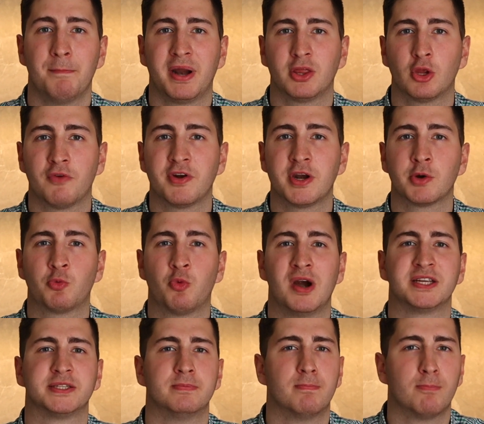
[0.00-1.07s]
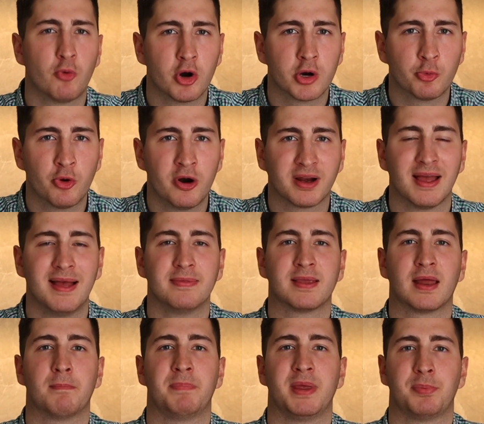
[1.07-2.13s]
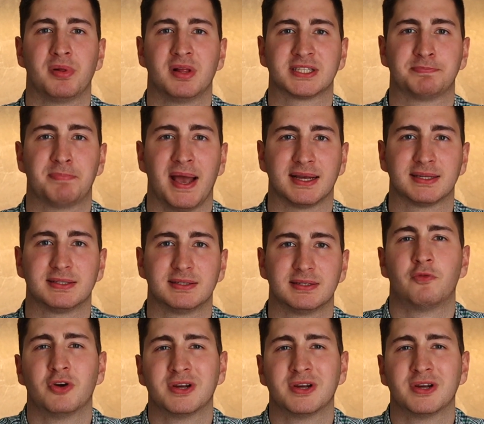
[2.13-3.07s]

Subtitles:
but it often requires more work than people expect.